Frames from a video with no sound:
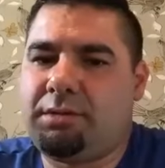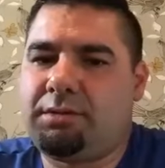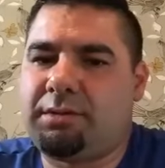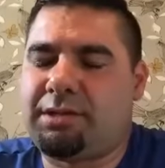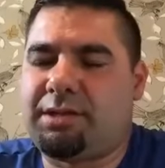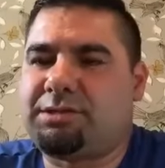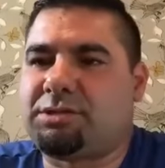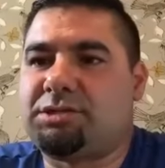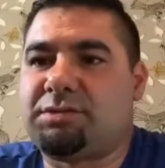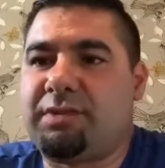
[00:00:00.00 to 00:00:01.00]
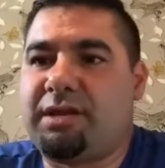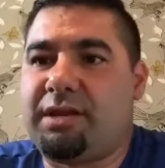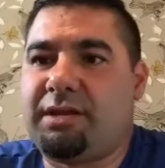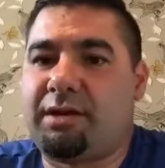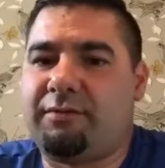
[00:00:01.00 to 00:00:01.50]
That's awesome.
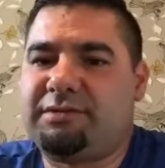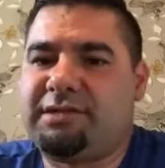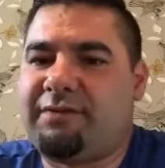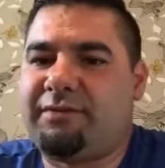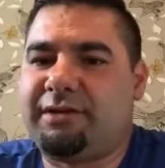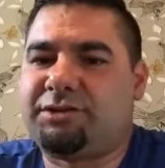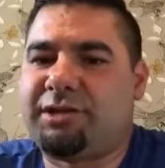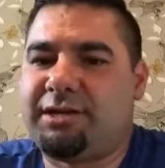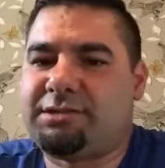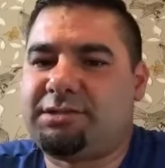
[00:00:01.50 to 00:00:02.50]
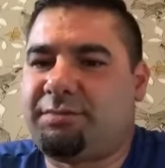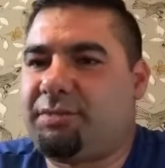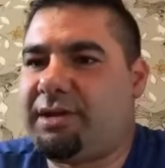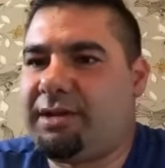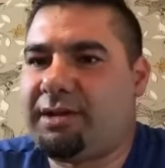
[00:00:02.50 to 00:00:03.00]
And obviously having a chance to
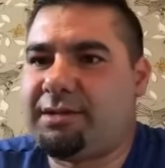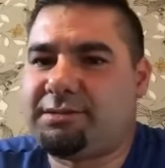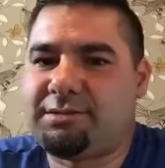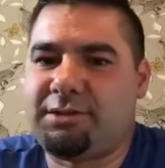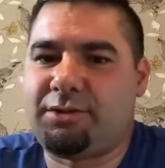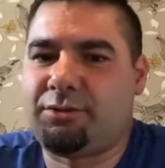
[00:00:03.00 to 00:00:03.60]
play against,